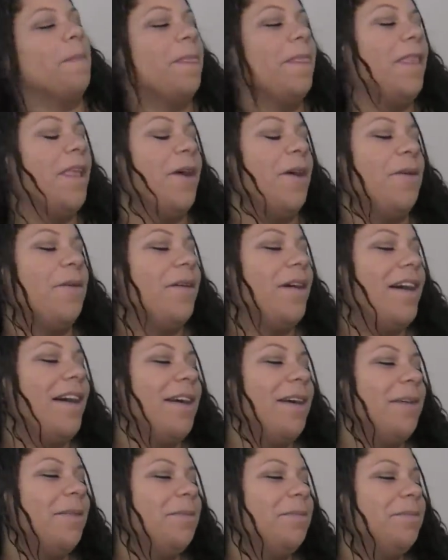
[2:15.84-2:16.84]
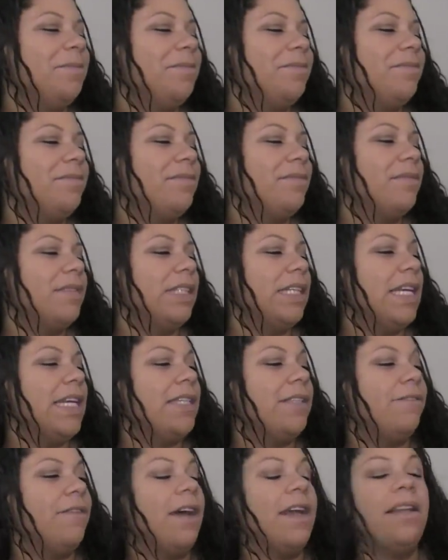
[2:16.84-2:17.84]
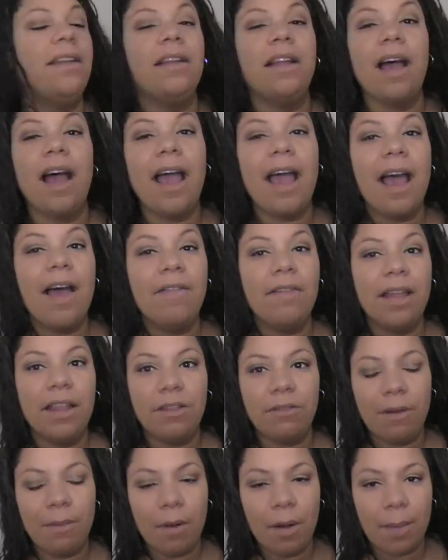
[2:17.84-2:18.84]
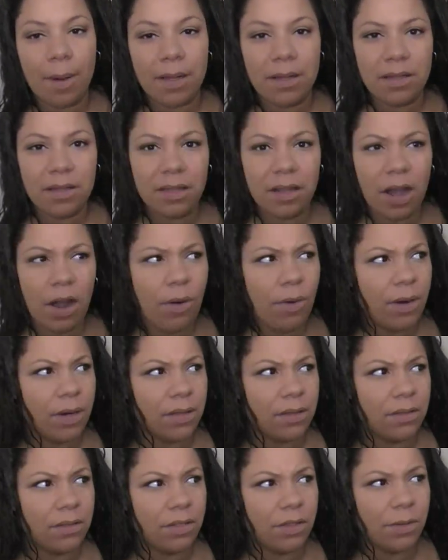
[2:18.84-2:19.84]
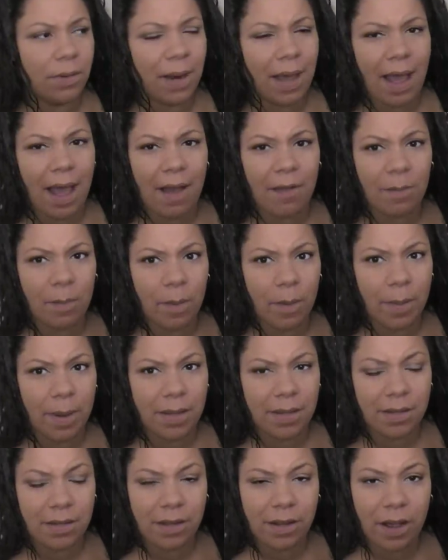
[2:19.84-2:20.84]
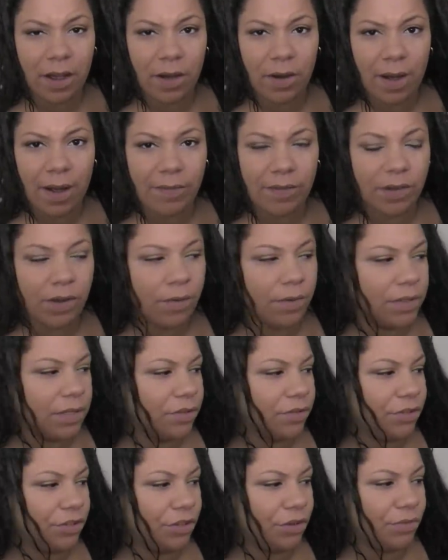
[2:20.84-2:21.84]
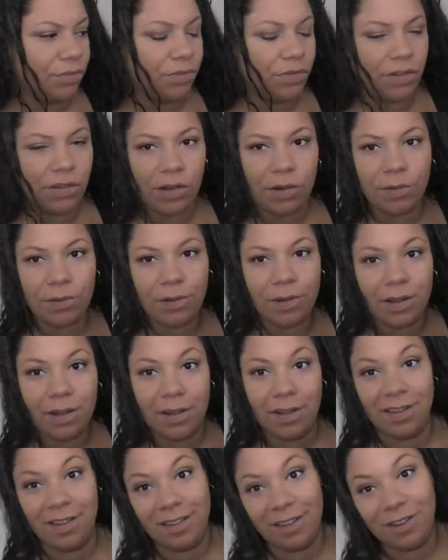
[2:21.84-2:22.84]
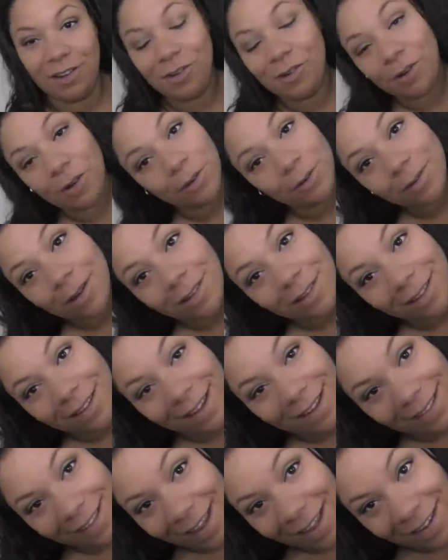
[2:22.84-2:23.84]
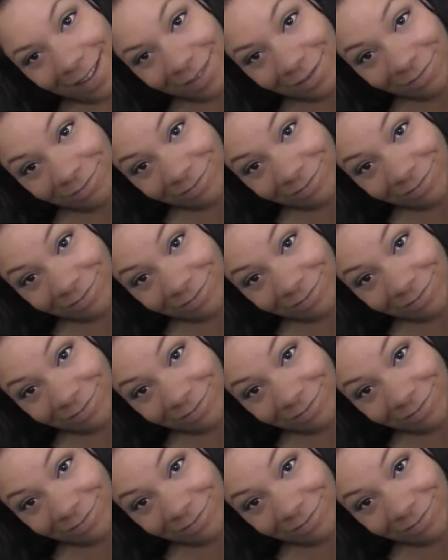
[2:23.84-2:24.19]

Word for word: no, um, it's fun. I have like three more months to go or two and a half more months to go. I have to go until June, so who knows what I look like then.